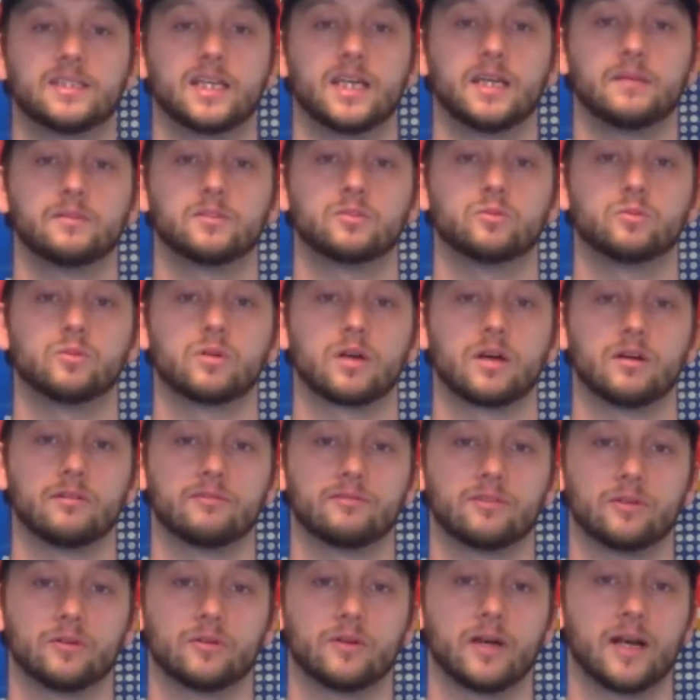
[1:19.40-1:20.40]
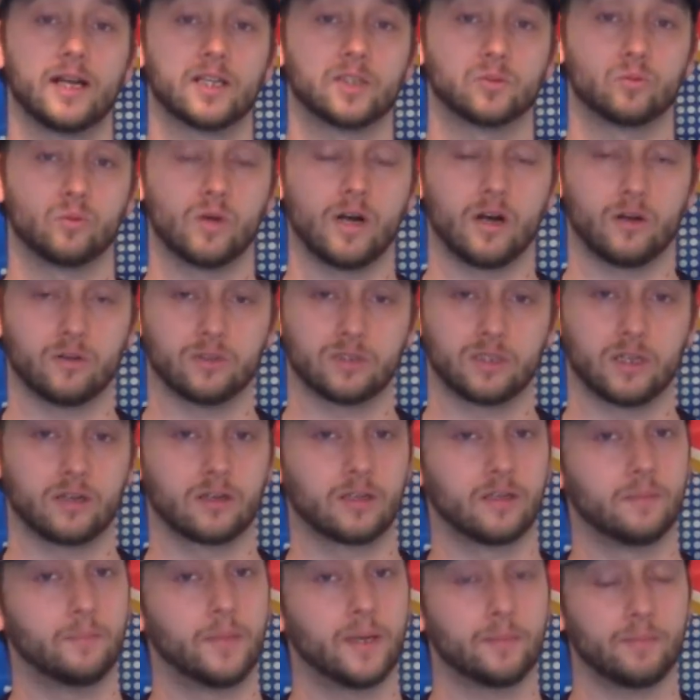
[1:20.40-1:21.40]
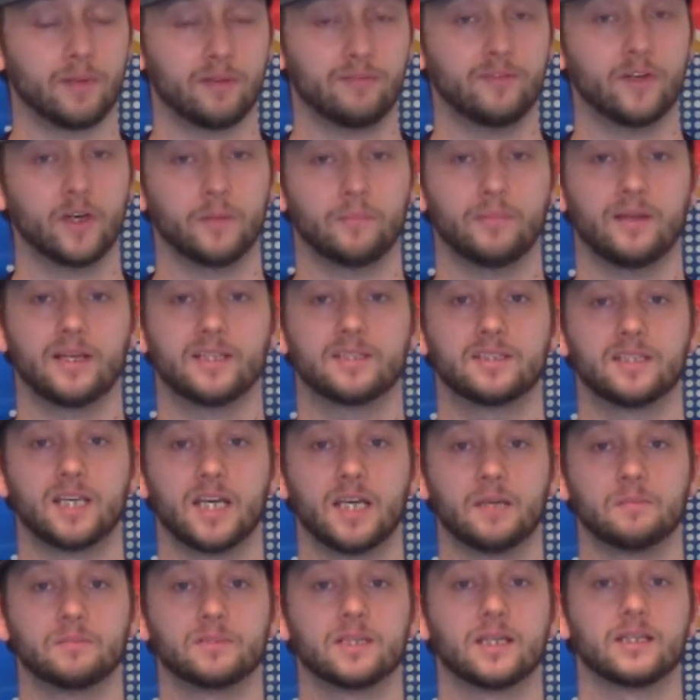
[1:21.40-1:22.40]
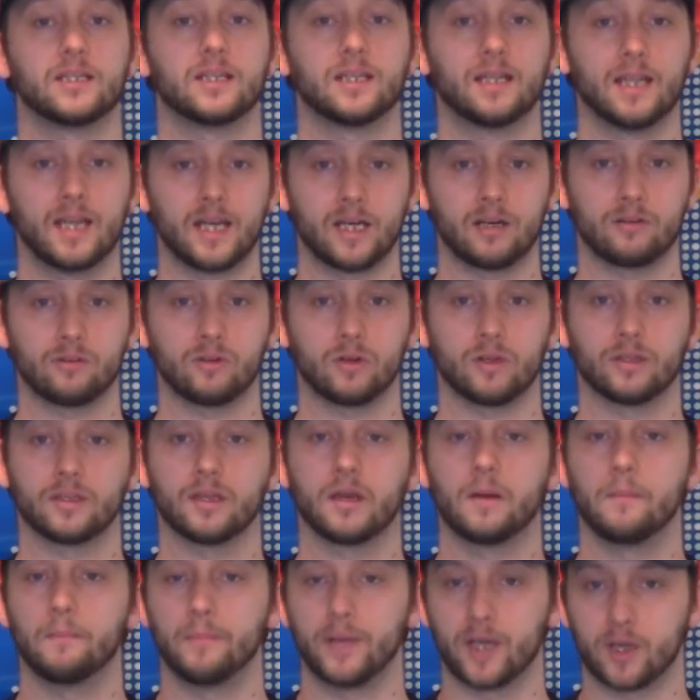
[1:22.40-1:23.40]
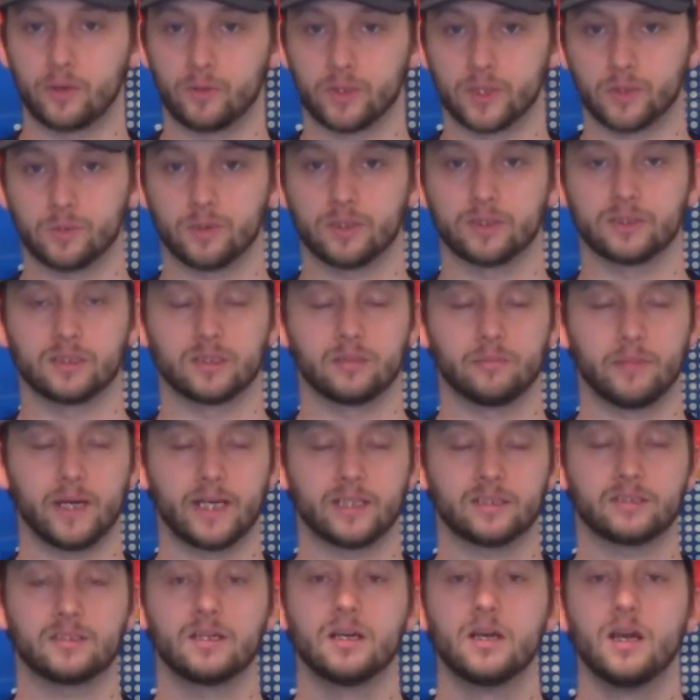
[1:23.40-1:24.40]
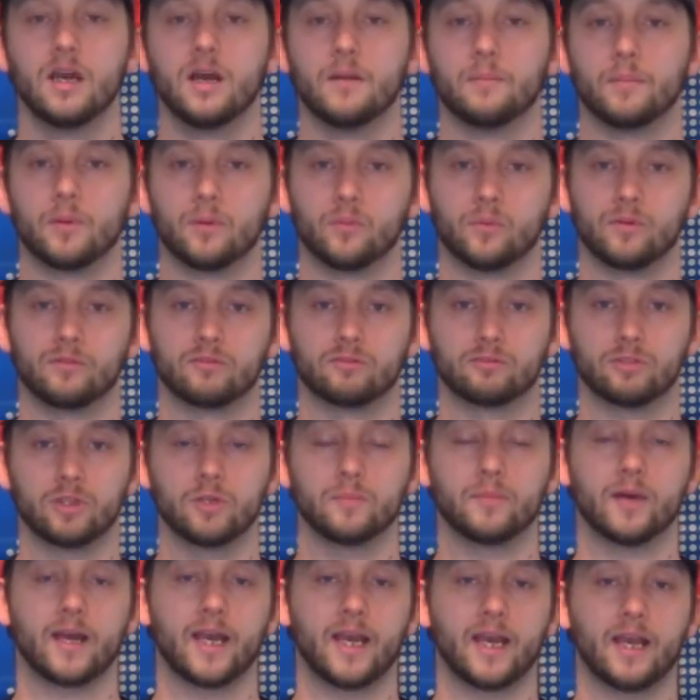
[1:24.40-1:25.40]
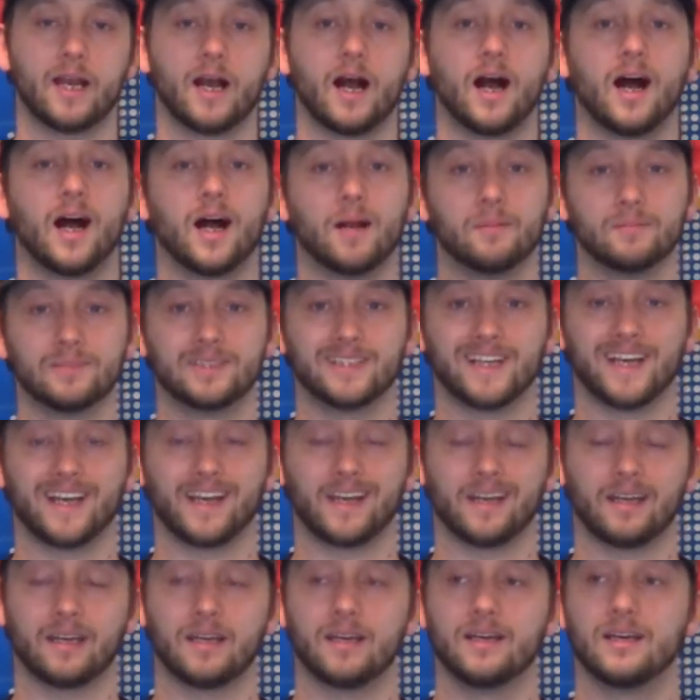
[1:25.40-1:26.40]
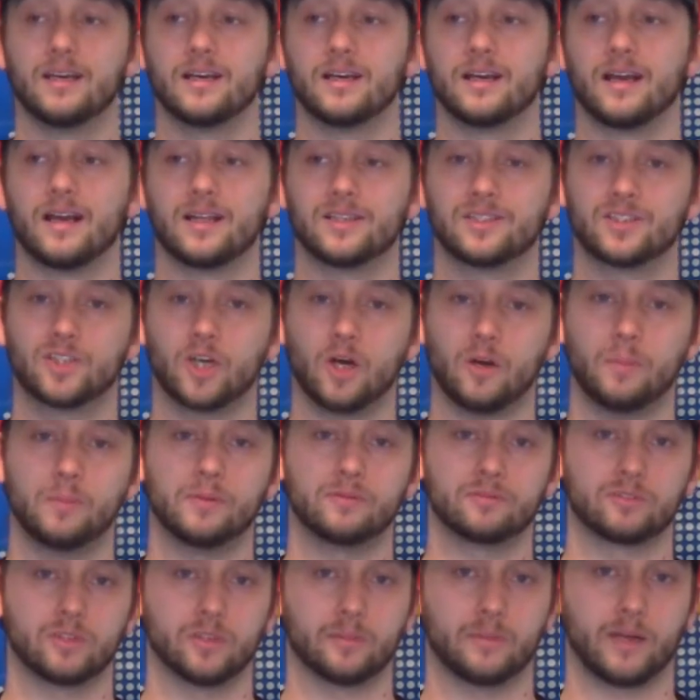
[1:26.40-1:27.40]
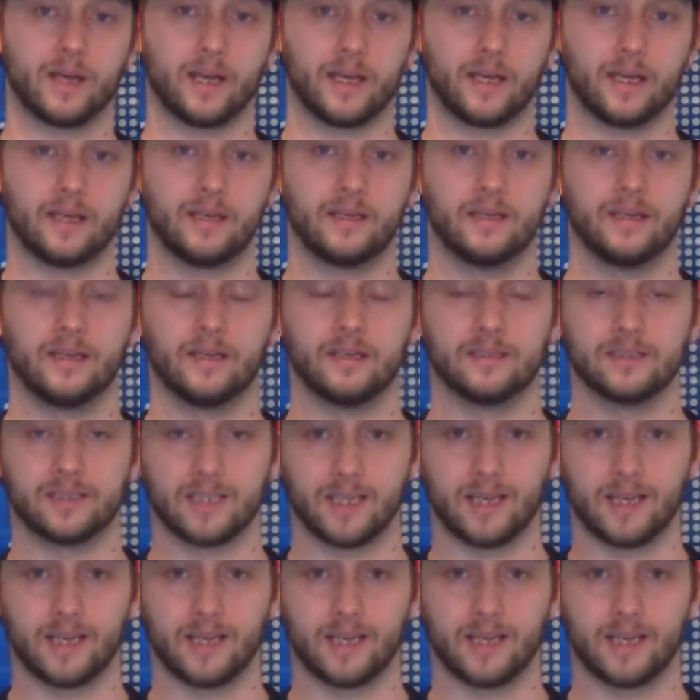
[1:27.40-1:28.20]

teams will go through as well. So I'm going to pick my third place teams and then later on pick which ones are the best. But with Group A, I'm saying top of Group A is